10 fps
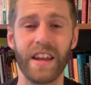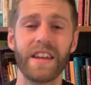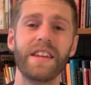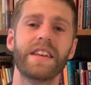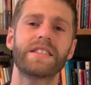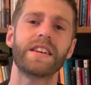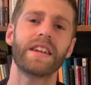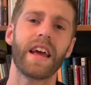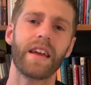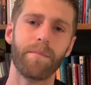He has
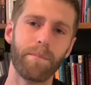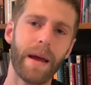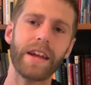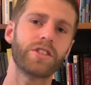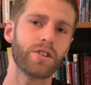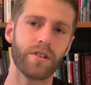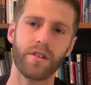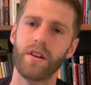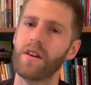hit a major,